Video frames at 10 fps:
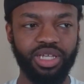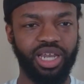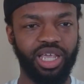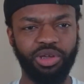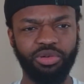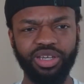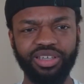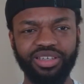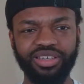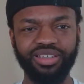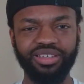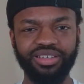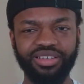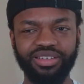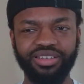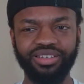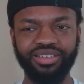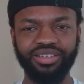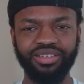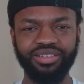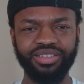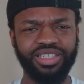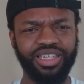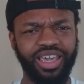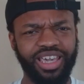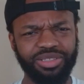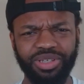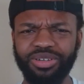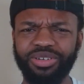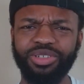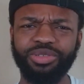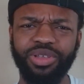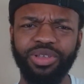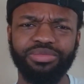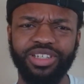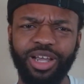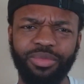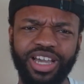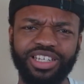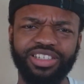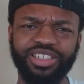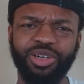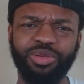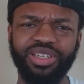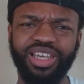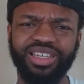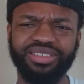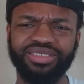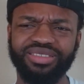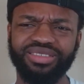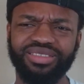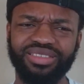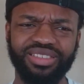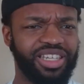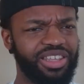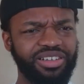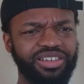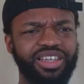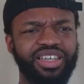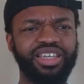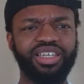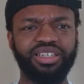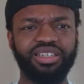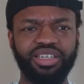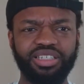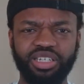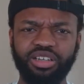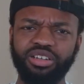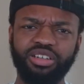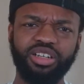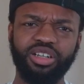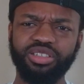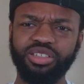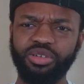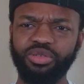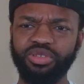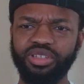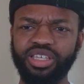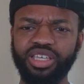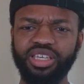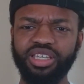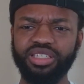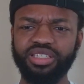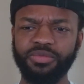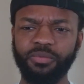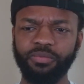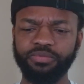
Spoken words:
Kind of like, wait, what? She asked, like, hold on, you playing some Jedi mind trick on me? Like, neither? He said, no. So the thing is,